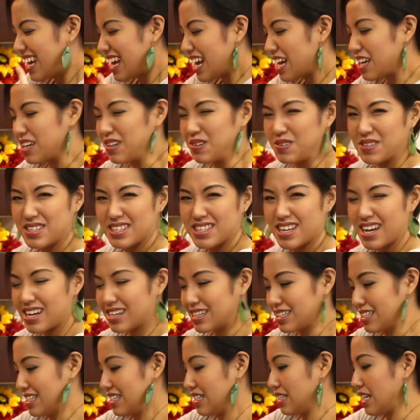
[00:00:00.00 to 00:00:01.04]
I don't know, it's not
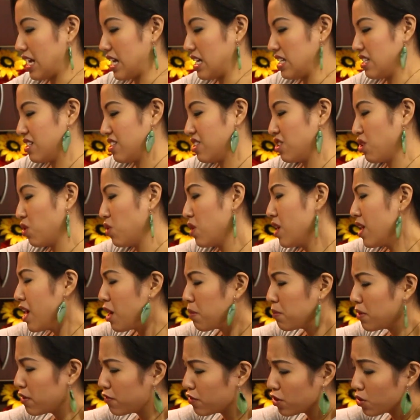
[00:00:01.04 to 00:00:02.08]
as nice. So,
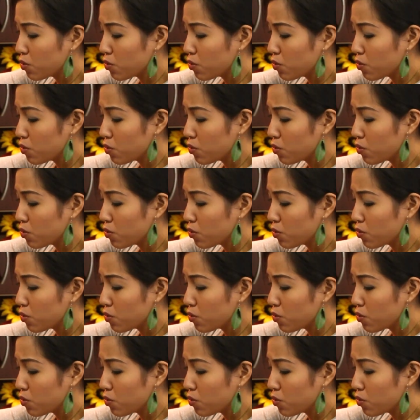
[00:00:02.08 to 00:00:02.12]
I mean, if